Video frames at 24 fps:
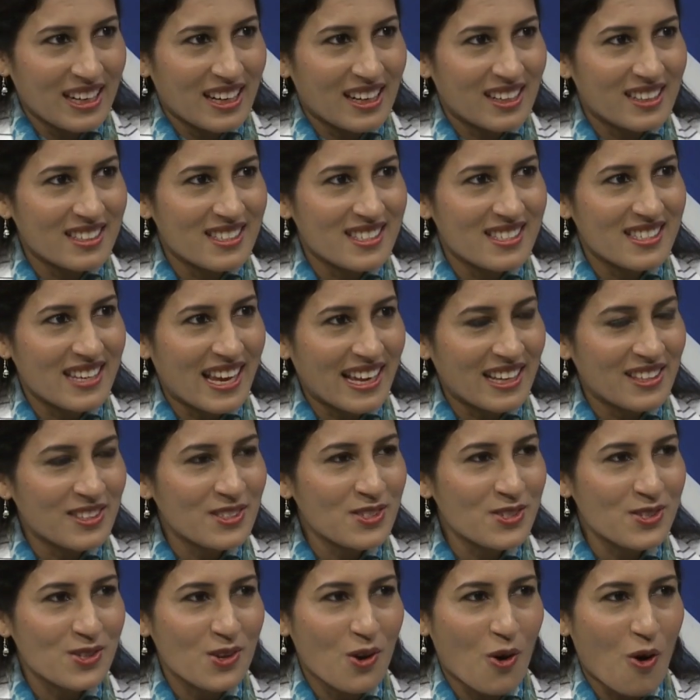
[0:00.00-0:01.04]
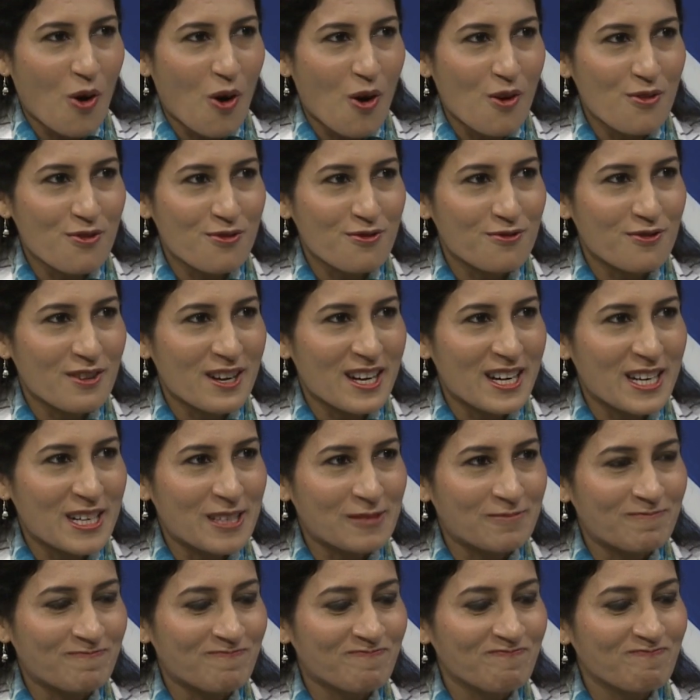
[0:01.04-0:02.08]
a sense of
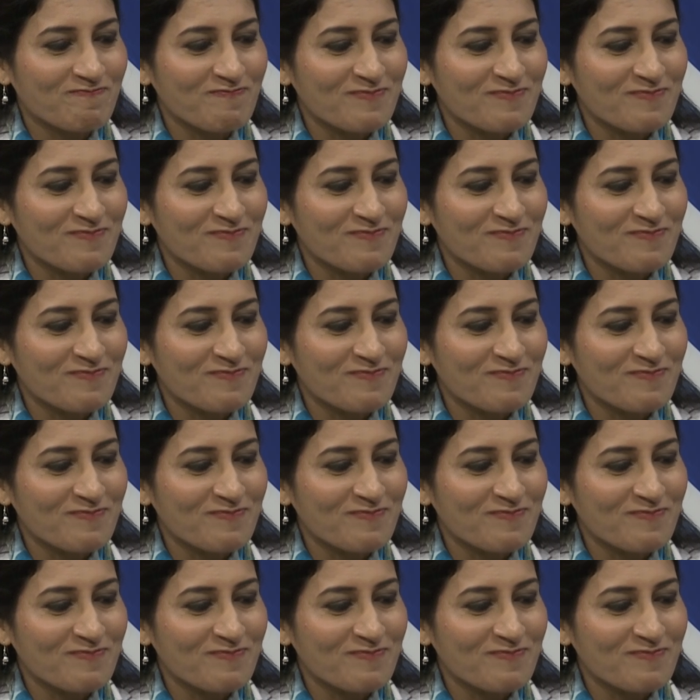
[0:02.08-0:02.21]
power